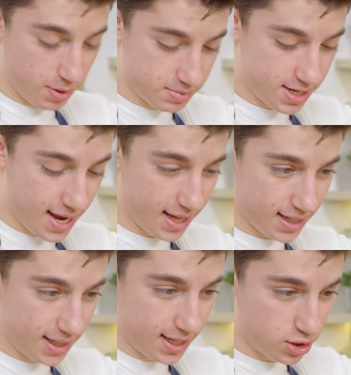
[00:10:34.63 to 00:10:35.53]
what I'm saying?
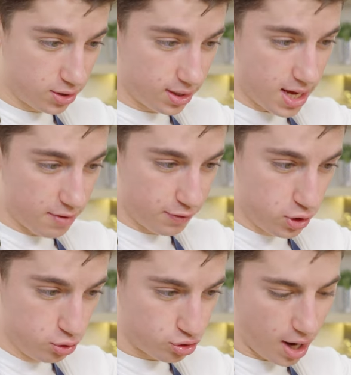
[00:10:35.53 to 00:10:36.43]
Literally a
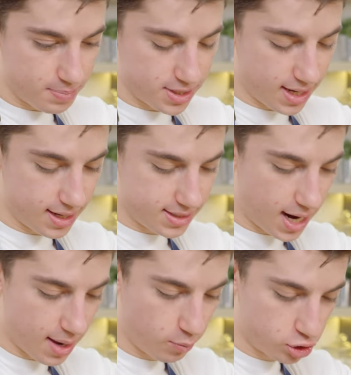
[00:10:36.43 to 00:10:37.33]
few drops in at a
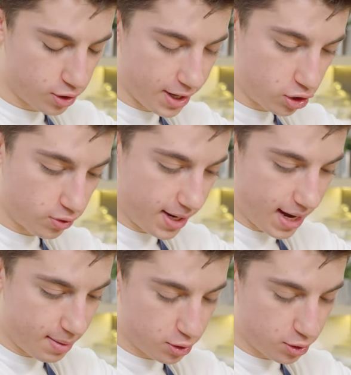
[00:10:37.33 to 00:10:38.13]
time. We're trying to create an